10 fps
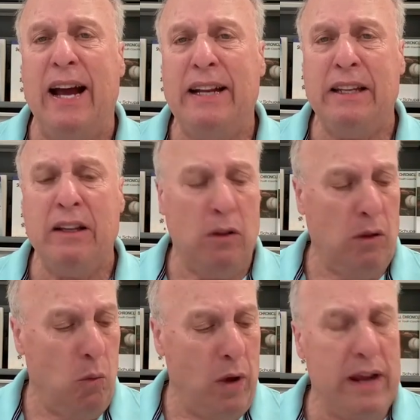
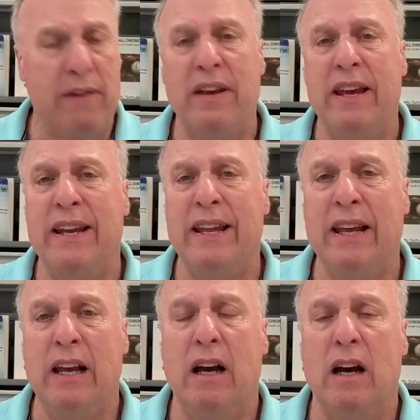ideal way of
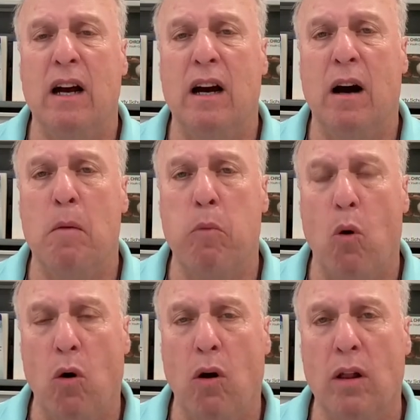hitting a
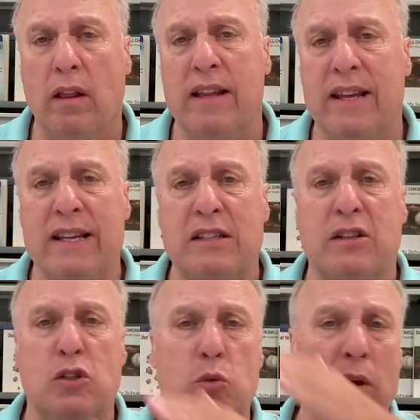ball is
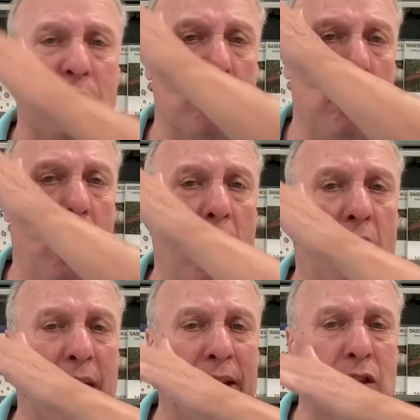to swing from
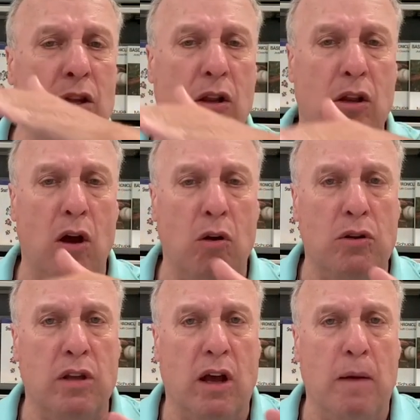high to low
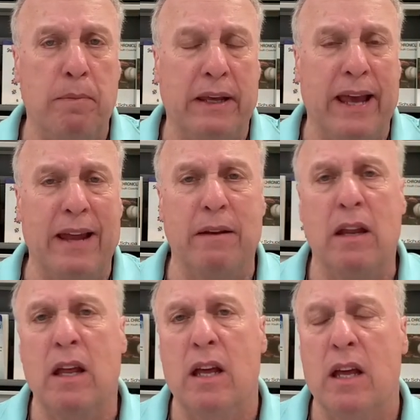to up again.
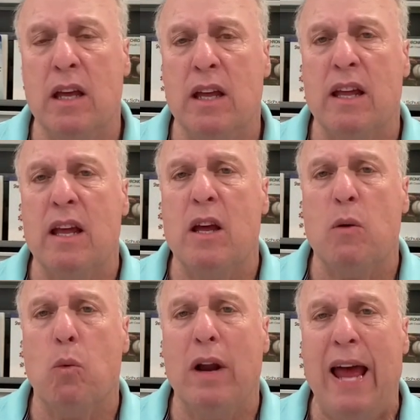
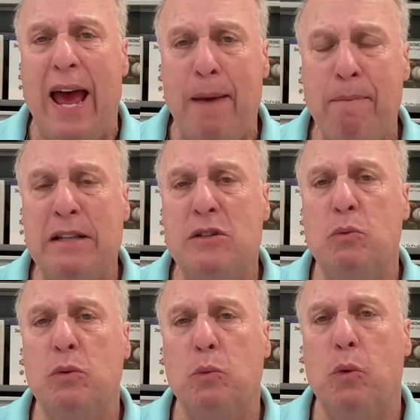What happens
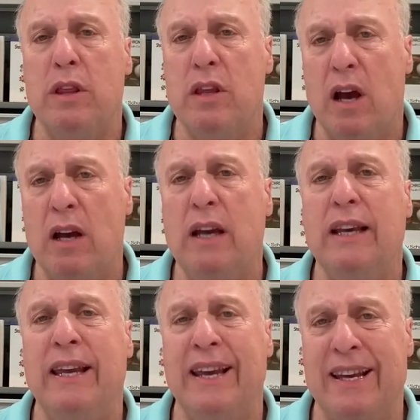with young
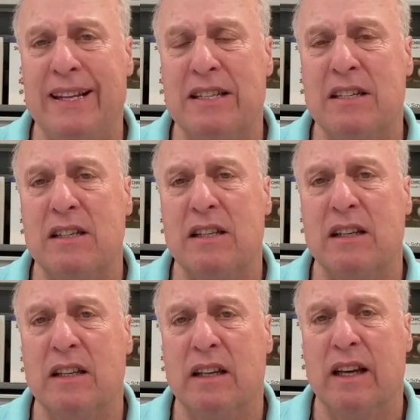kids,
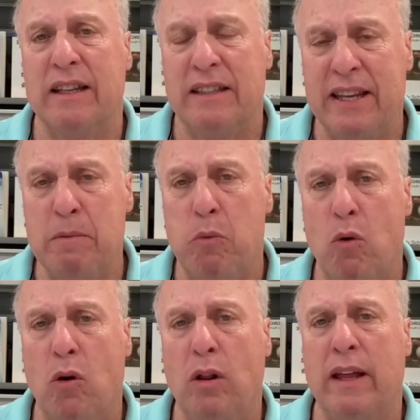
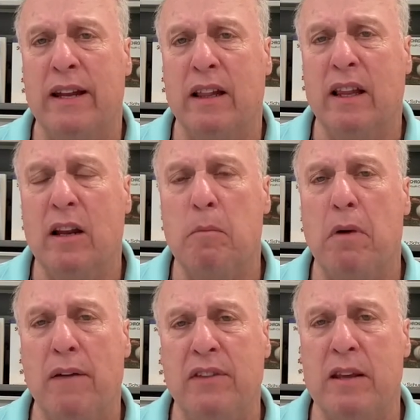T-ball and a little
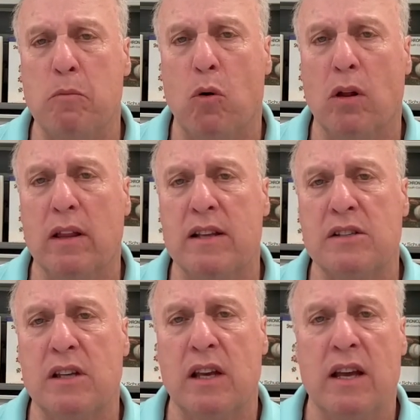above T-ball,
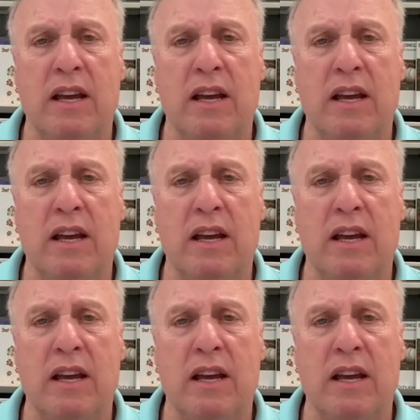is